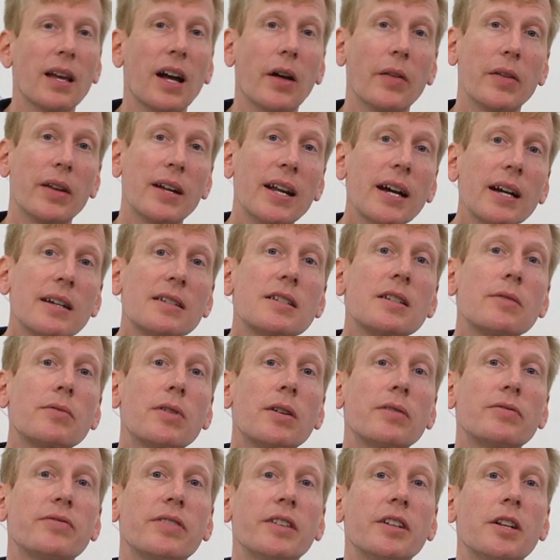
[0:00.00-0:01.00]
Now, the next of
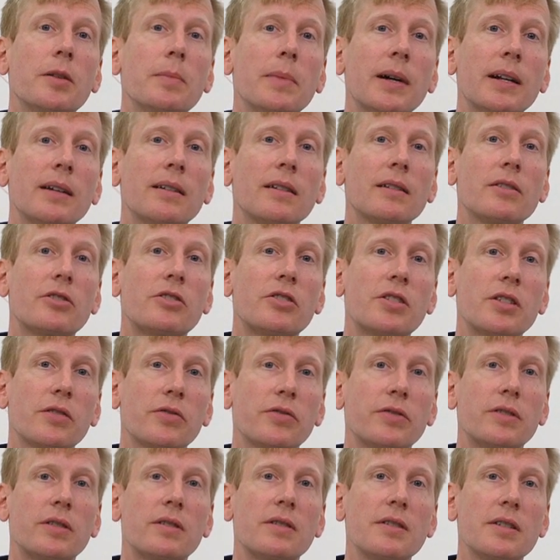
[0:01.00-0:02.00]
our fundamental
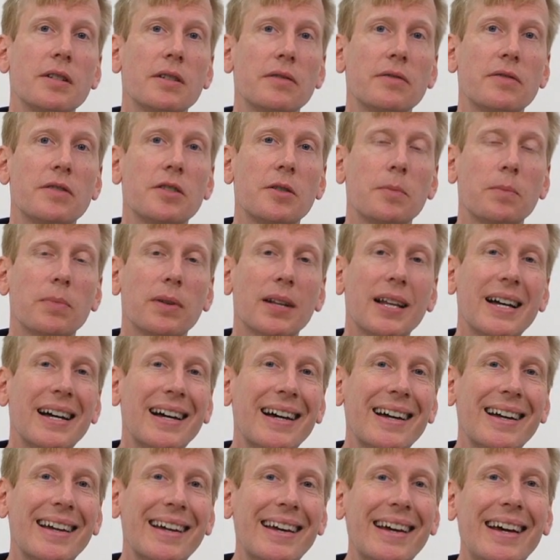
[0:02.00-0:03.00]
shifters of
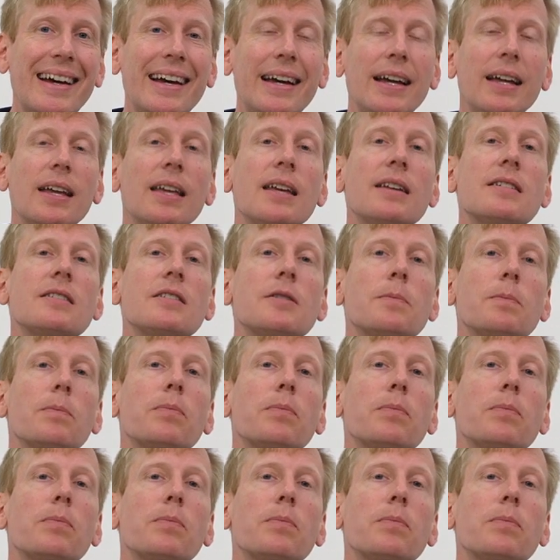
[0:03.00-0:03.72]
supply is the